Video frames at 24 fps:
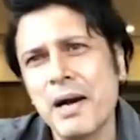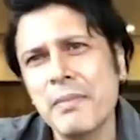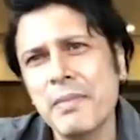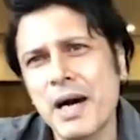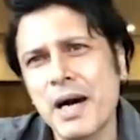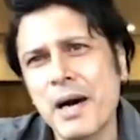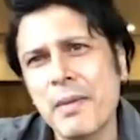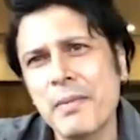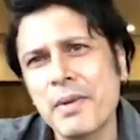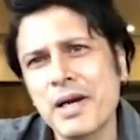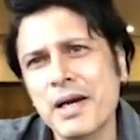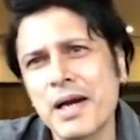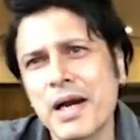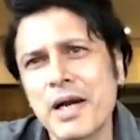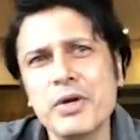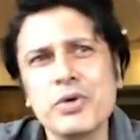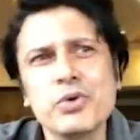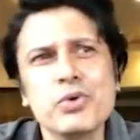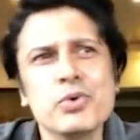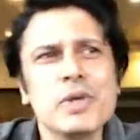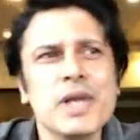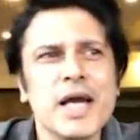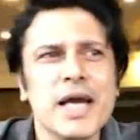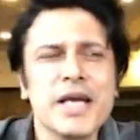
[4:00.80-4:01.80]
I'm a
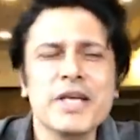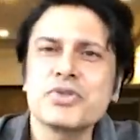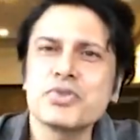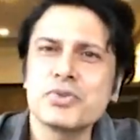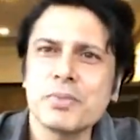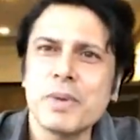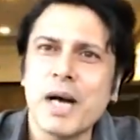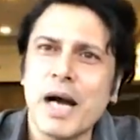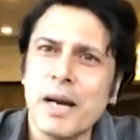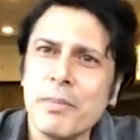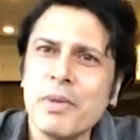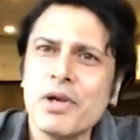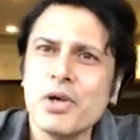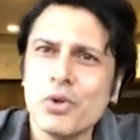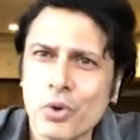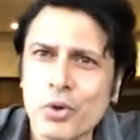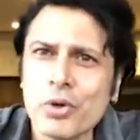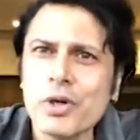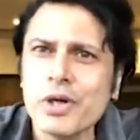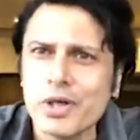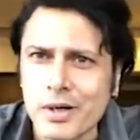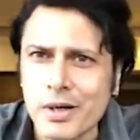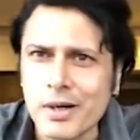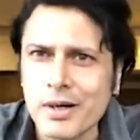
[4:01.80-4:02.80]
kind who likes to, I'm a
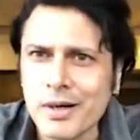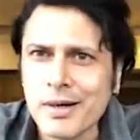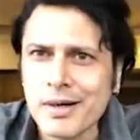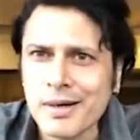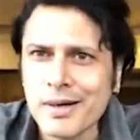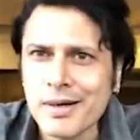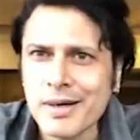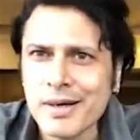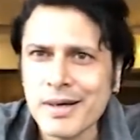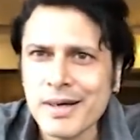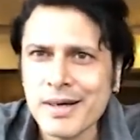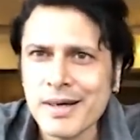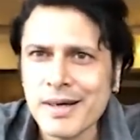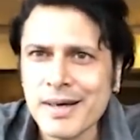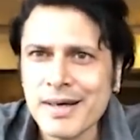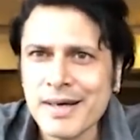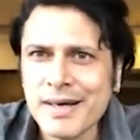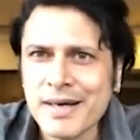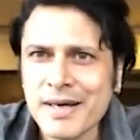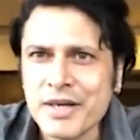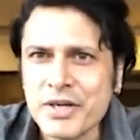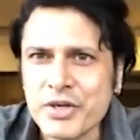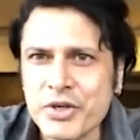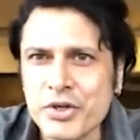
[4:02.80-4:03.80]
loner.
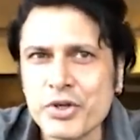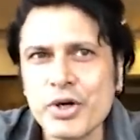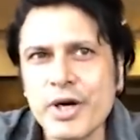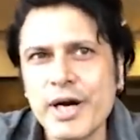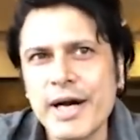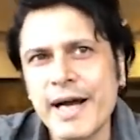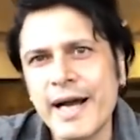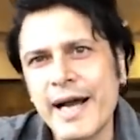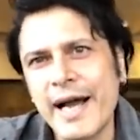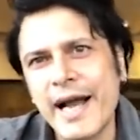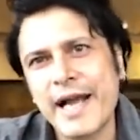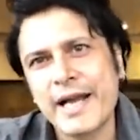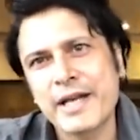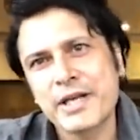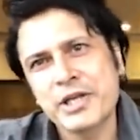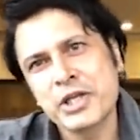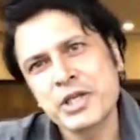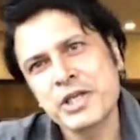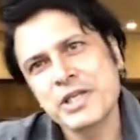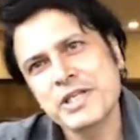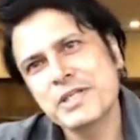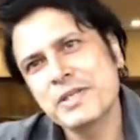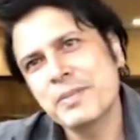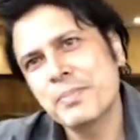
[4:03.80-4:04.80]
You know,
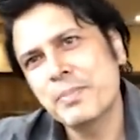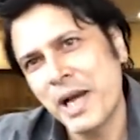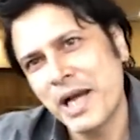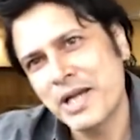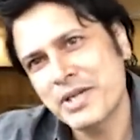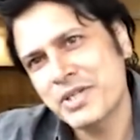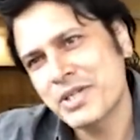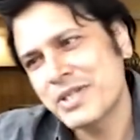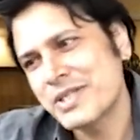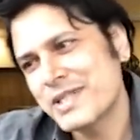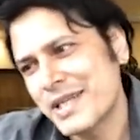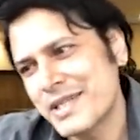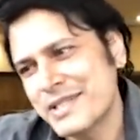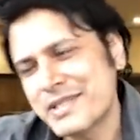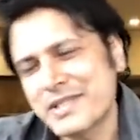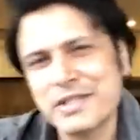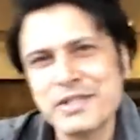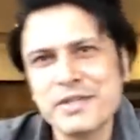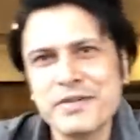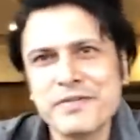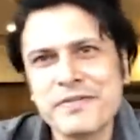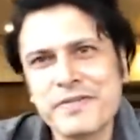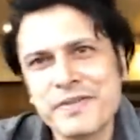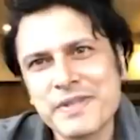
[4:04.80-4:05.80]
acting is a passion, that's
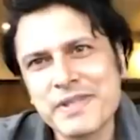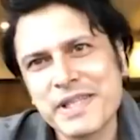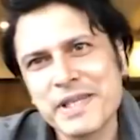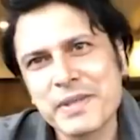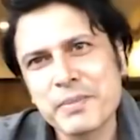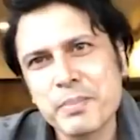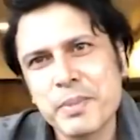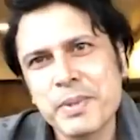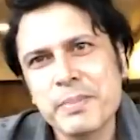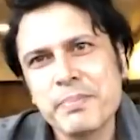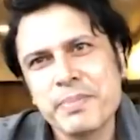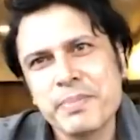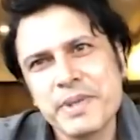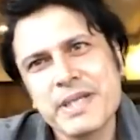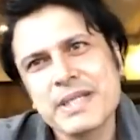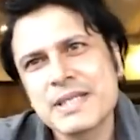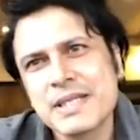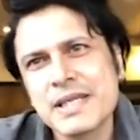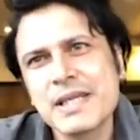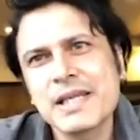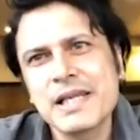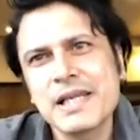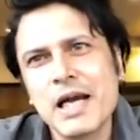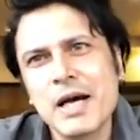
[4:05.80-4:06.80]
a different thing. But
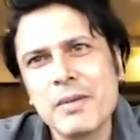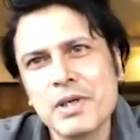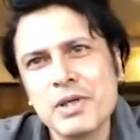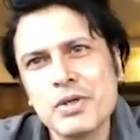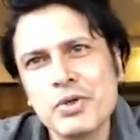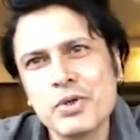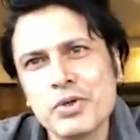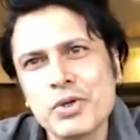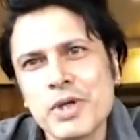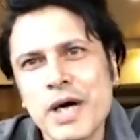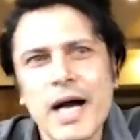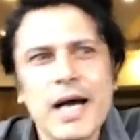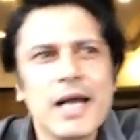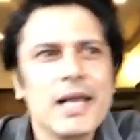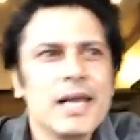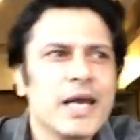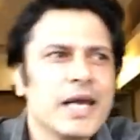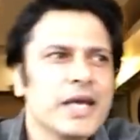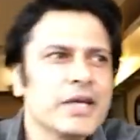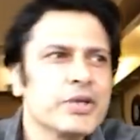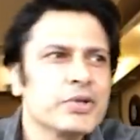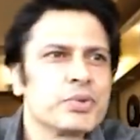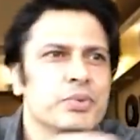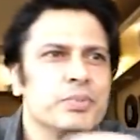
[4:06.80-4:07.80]
basically, I'm a loner. I
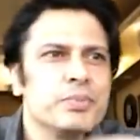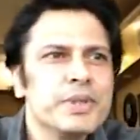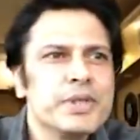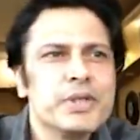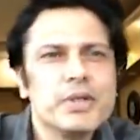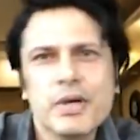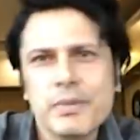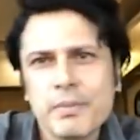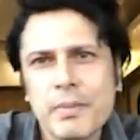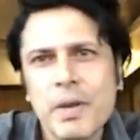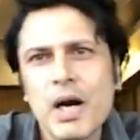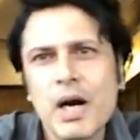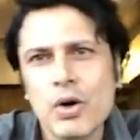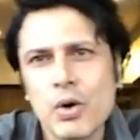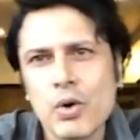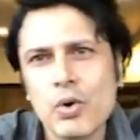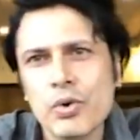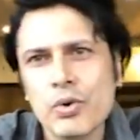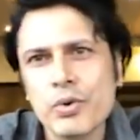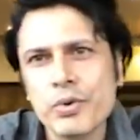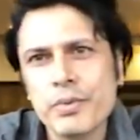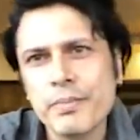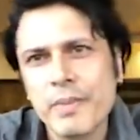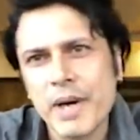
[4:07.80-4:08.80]
like to be on
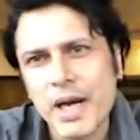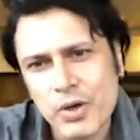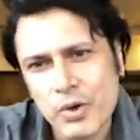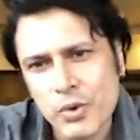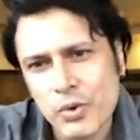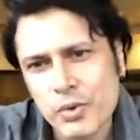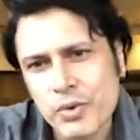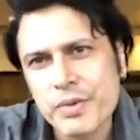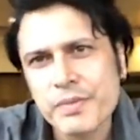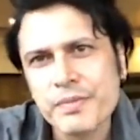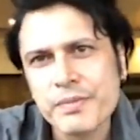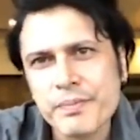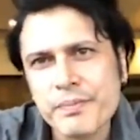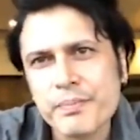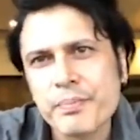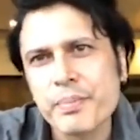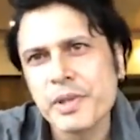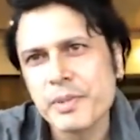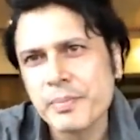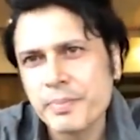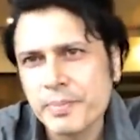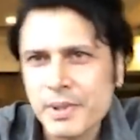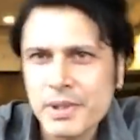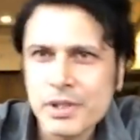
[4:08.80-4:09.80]
my own
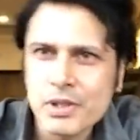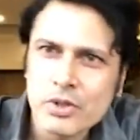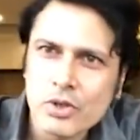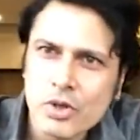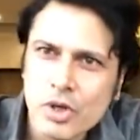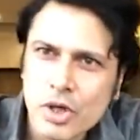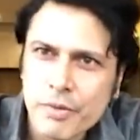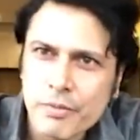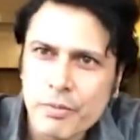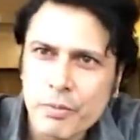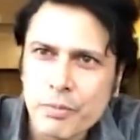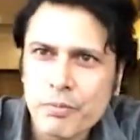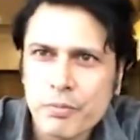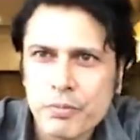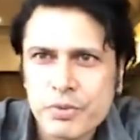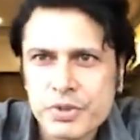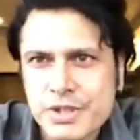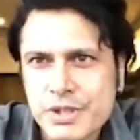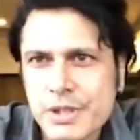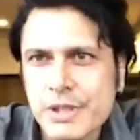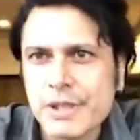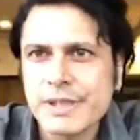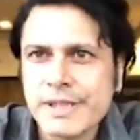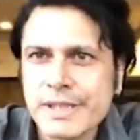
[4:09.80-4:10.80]
people, you know,
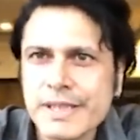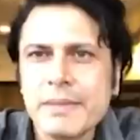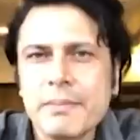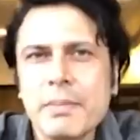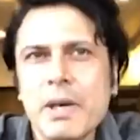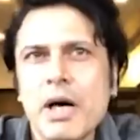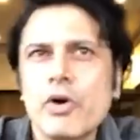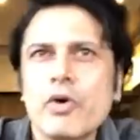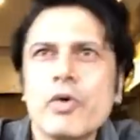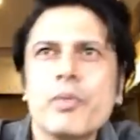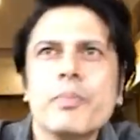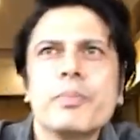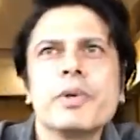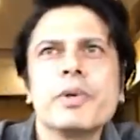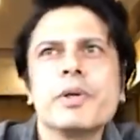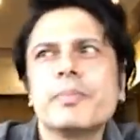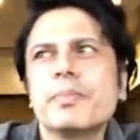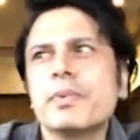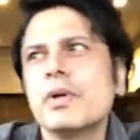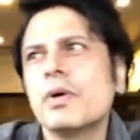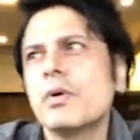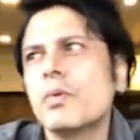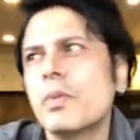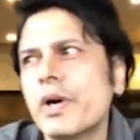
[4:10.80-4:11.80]
certain amount of
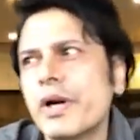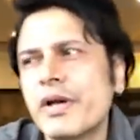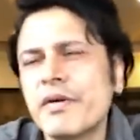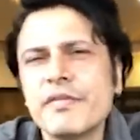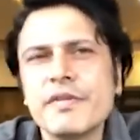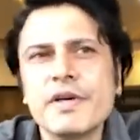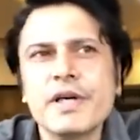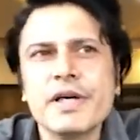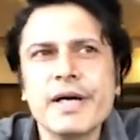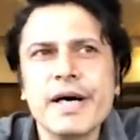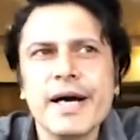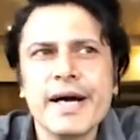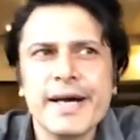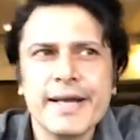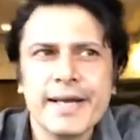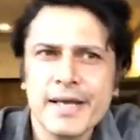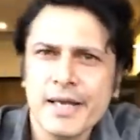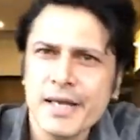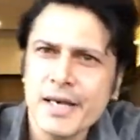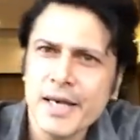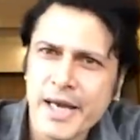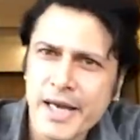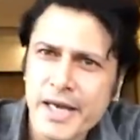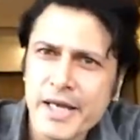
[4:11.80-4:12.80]
people or whatever, and
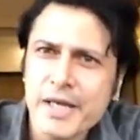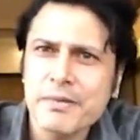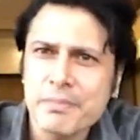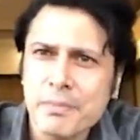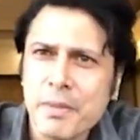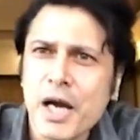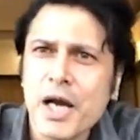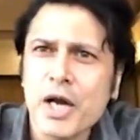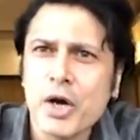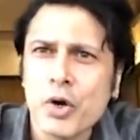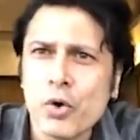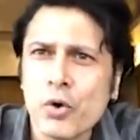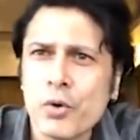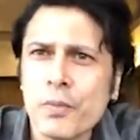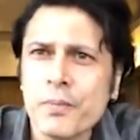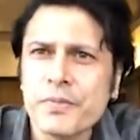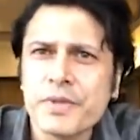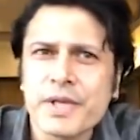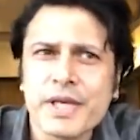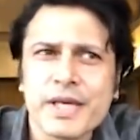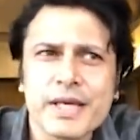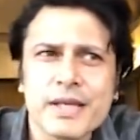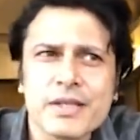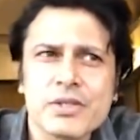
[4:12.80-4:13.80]
I like my
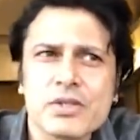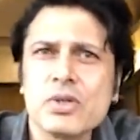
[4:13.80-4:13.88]
home thing.